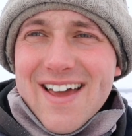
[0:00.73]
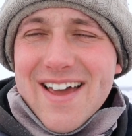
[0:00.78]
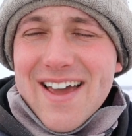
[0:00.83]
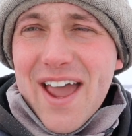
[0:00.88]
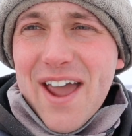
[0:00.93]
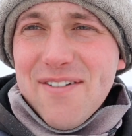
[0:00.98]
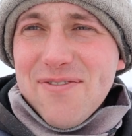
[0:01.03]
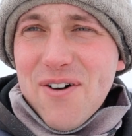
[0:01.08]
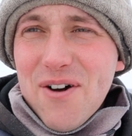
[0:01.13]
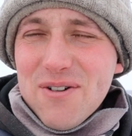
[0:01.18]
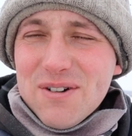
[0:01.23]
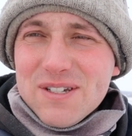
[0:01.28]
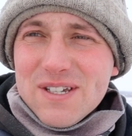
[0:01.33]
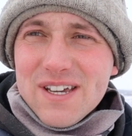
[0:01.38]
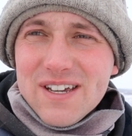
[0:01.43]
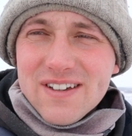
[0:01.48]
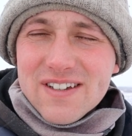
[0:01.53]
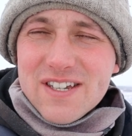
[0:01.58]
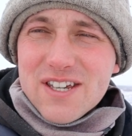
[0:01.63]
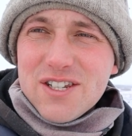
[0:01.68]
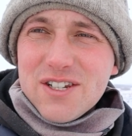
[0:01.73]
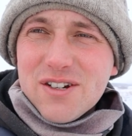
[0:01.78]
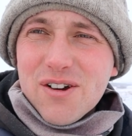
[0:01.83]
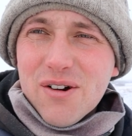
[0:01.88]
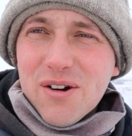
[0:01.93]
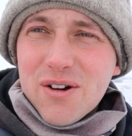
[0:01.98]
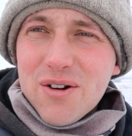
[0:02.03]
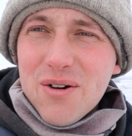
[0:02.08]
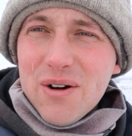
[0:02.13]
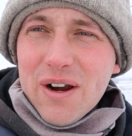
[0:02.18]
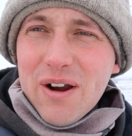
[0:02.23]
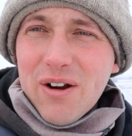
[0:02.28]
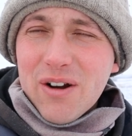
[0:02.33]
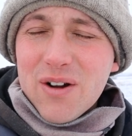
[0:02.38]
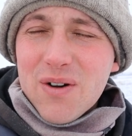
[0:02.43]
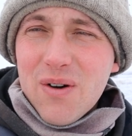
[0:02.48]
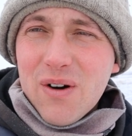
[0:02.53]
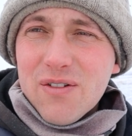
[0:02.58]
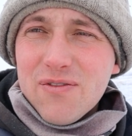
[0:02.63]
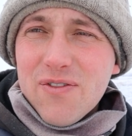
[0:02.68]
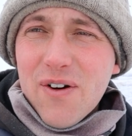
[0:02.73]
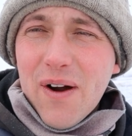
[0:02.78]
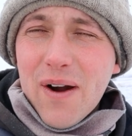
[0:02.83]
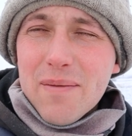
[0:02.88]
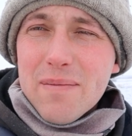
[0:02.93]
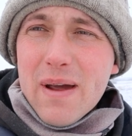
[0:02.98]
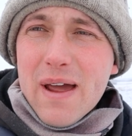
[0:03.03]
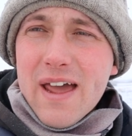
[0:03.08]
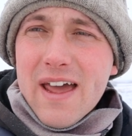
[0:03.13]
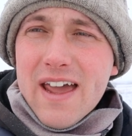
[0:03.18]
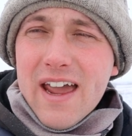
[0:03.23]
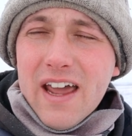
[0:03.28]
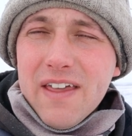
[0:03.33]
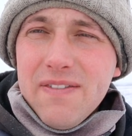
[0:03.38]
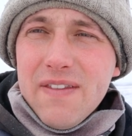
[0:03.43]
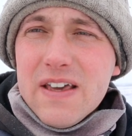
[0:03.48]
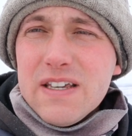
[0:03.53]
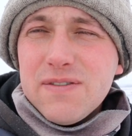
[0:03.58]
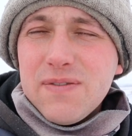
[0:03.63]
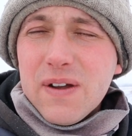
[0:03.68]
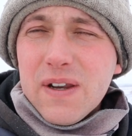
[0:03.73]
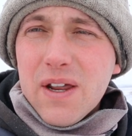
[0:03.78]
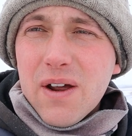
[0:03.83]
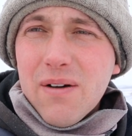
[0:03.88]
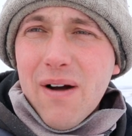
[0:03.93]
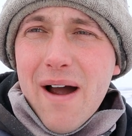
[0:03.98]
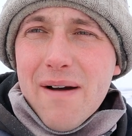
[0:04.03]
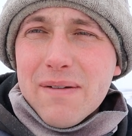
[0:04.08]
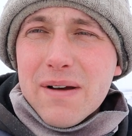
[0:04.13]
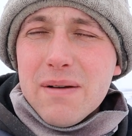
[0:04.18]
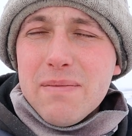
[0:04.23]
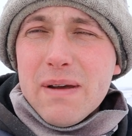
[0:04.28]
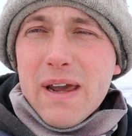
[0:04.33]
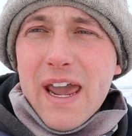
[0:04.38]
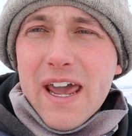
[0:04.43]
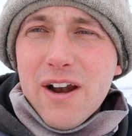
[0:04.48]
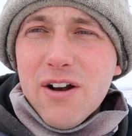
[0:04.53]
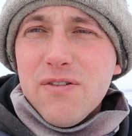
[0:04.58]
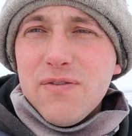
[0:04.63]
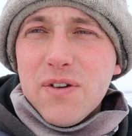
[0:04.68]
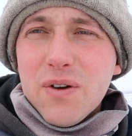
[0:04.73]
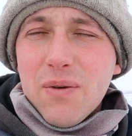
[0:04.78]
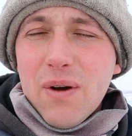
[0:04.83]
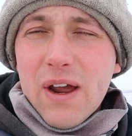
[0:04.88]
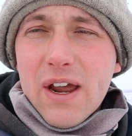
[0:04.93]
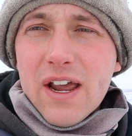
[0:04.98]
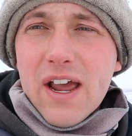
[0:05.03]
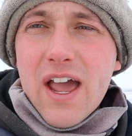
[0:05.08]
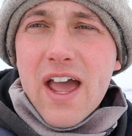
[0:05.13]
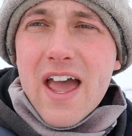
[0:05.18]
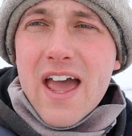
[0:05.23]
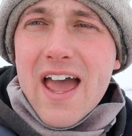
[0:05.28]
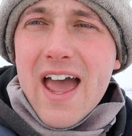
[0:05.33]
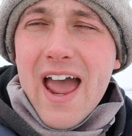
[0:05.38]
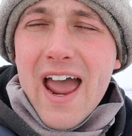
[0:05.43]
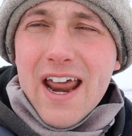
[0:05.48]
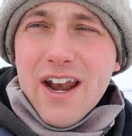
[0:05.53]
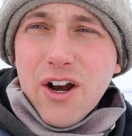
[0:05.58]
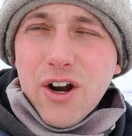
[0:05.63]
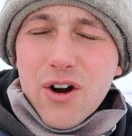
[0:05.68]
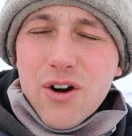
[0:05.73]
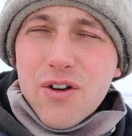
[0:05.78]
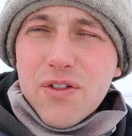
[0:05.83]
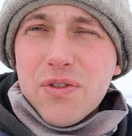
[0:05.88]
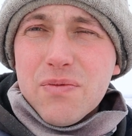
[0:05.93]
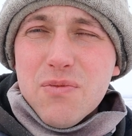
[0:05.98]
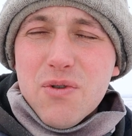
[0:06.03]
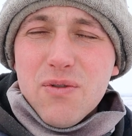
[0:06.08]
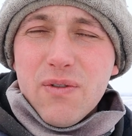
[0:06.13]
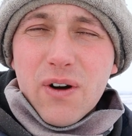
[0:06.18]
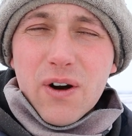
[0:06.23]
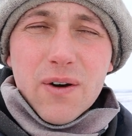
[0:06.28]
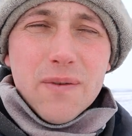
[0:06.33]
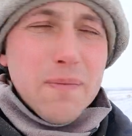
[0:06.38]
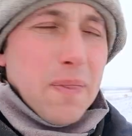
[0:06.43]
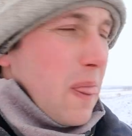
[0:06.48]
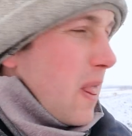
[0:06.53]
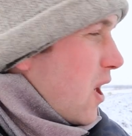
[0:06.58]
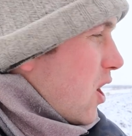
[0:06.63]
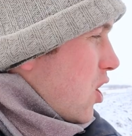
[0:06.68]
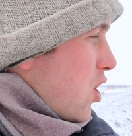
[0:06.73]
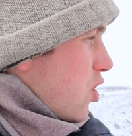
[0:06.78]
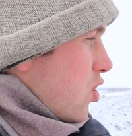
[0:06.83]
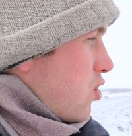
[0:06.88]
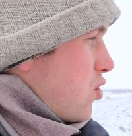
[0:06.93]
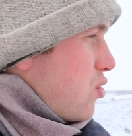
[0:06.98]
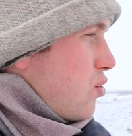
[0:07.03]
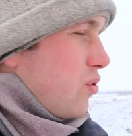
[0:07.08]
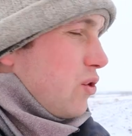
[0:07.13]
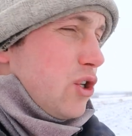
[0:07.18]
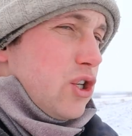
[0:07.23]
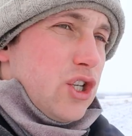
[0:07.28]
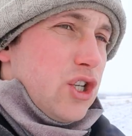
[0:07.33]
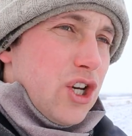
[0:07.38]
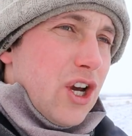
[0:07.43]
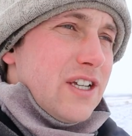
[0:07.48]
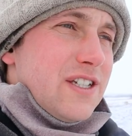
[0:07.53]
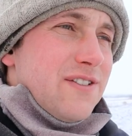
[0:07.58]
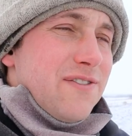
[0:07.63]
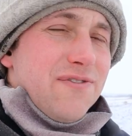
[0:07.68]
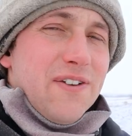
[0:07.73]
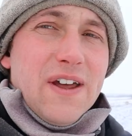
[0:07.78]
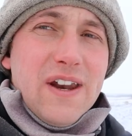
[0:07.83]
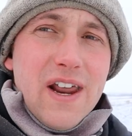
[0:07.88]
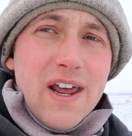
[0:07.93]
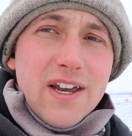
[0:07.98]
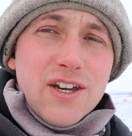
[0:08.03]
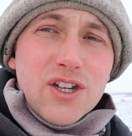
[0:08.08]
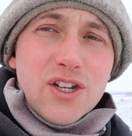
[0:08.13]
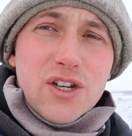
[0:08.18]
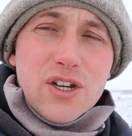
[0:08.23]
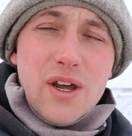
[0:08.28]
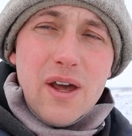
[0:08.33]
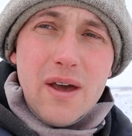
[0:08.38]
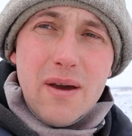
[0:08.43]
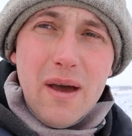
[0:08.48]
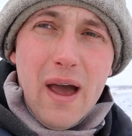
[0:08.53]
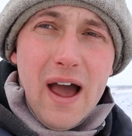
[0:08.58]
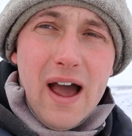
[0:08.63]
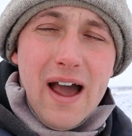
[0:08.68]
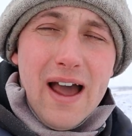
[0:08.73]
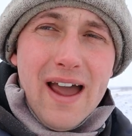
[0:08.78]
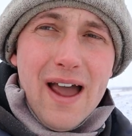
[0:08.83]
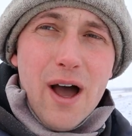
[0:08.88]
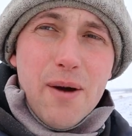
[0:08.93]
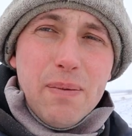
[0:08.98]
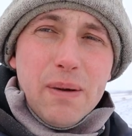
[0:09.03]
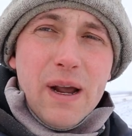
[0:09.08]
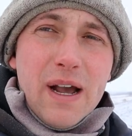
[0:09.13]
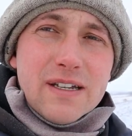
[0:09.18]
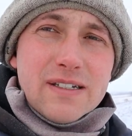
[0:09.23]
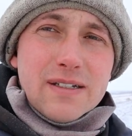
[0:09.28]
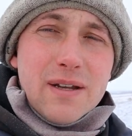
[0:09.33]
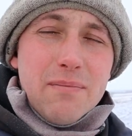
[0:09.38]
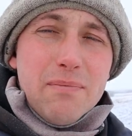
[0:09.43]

Hey folks, this is Takota Coen here at Coen Farm. In this video, I'm going to be interviewing an earth mover who just finished uh, helping us to